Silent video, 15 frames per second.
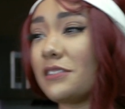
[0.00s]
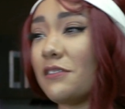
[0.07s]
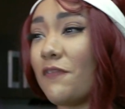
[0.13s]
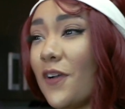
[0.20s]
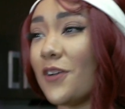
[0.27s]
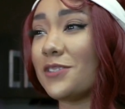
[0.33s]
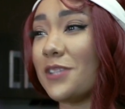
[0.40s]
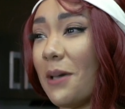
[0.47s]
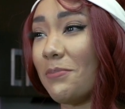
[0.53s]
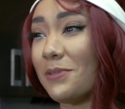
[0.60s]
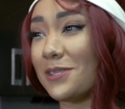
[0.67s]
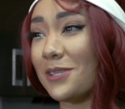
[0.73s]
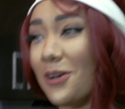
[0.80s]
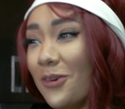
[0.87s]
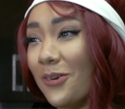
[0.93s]
the first
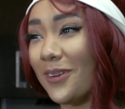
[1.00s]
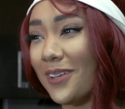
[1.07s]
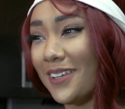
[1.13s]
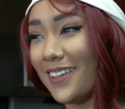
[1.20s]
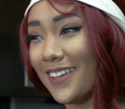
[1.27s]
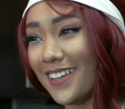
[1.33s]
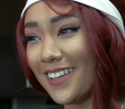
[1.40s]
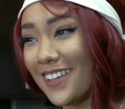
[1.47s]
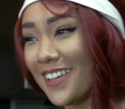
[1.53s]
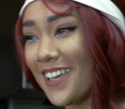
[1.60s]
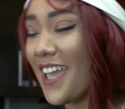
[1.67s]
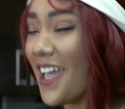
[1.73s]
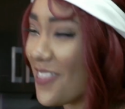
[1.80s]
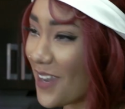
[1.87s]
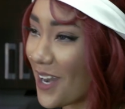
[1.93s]
episode.
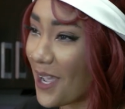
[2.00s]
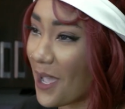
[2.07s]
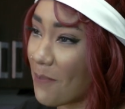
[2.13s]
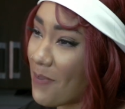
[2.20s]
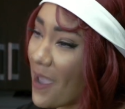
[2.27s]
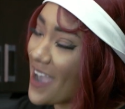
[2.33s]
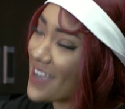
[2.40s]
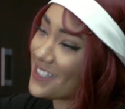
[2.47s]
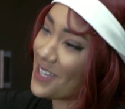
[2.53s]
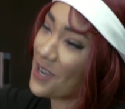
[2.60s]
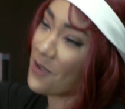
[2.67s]
And then I got past and